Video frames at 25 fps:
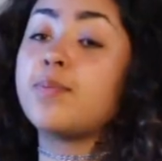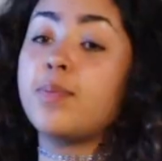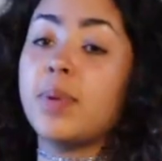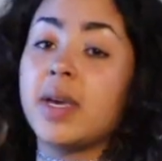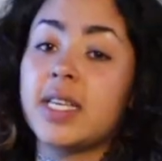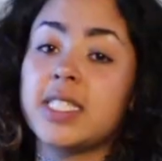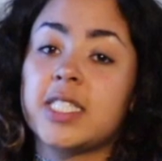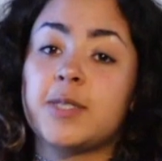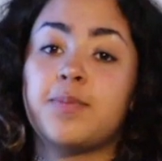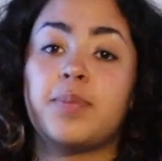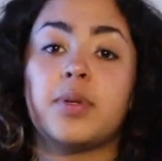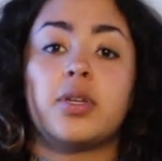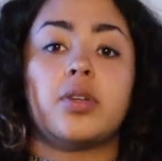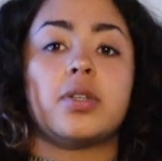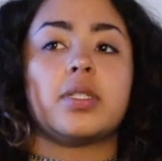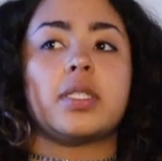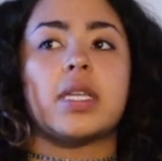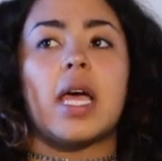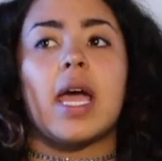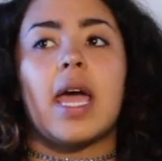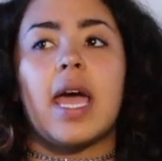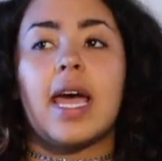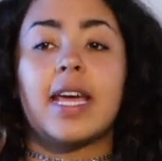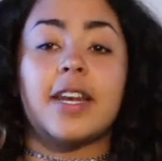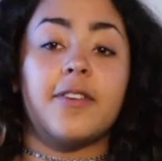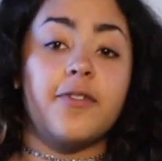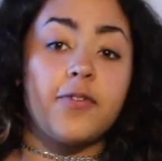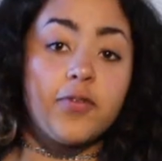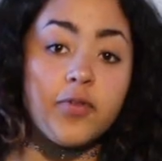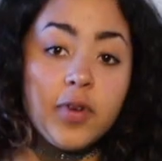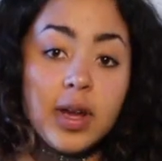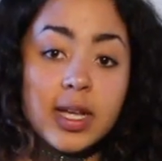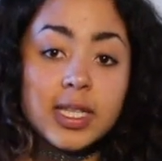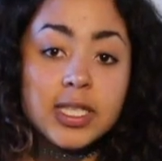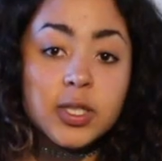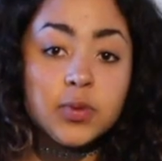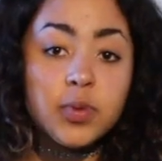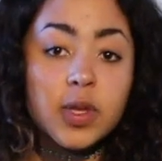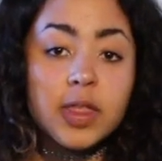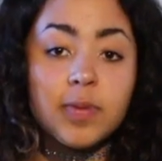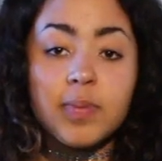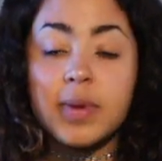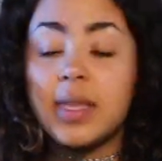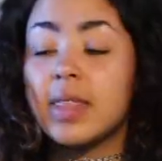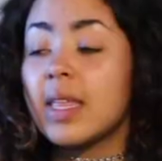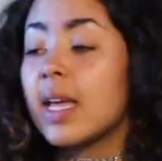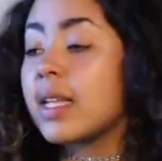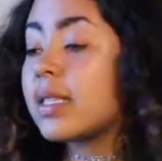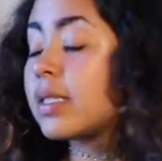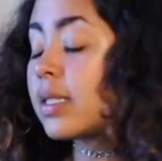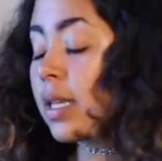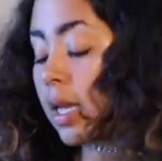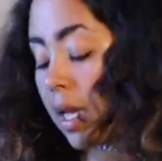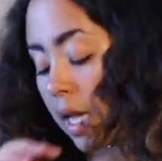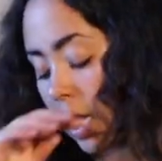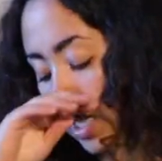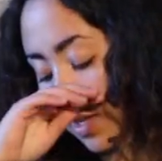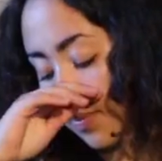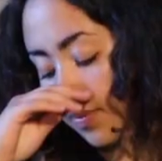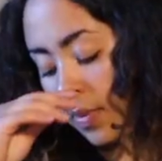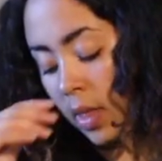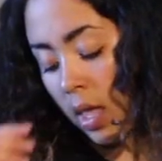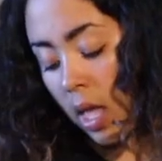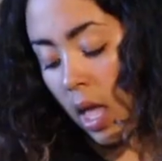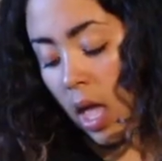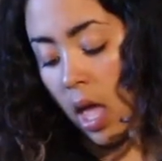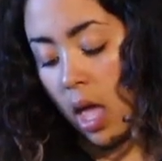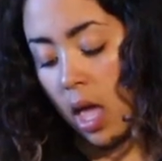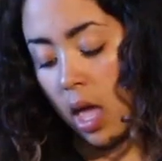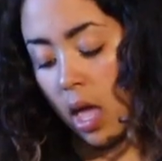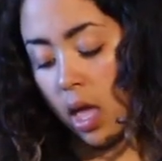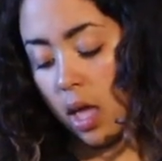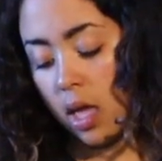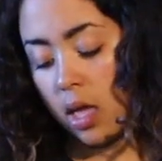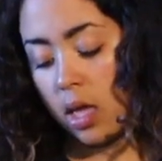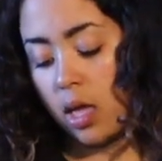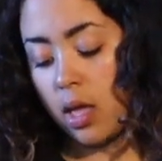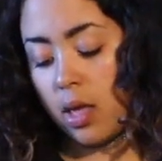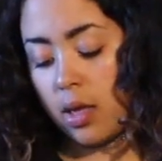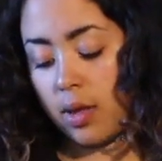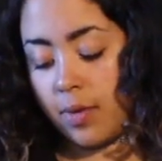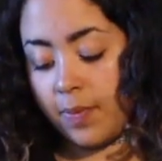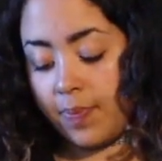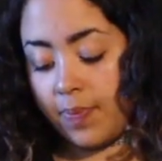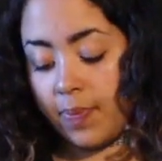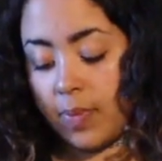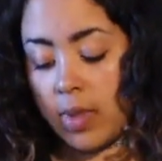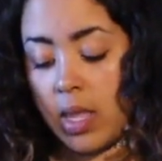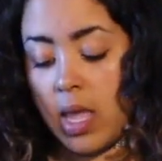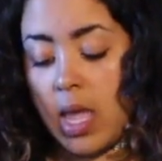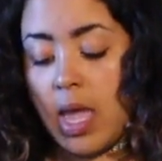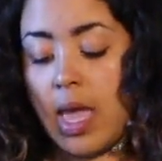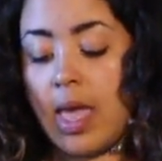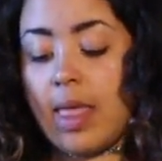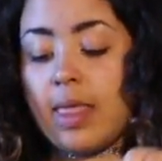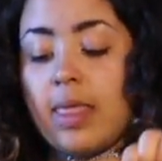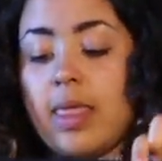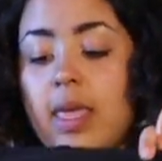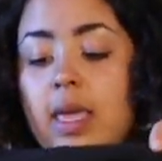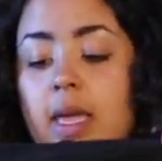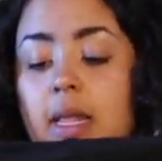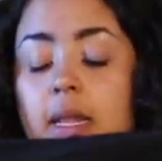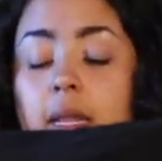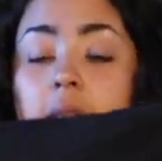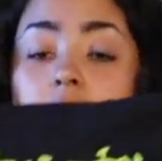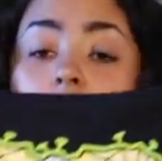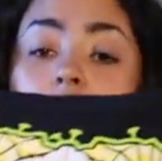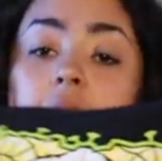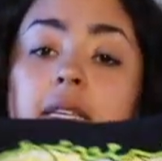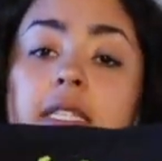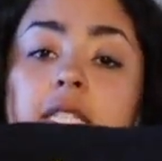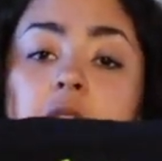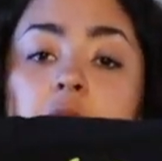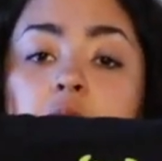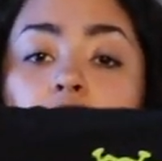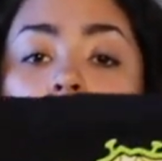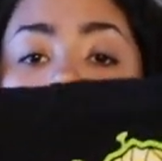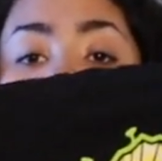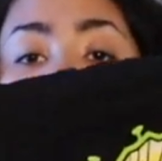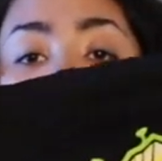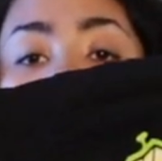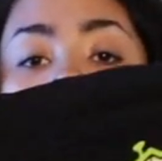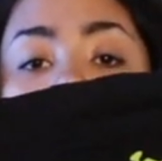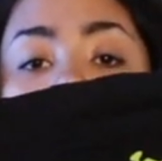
the best because I had friends with me that time, and then this one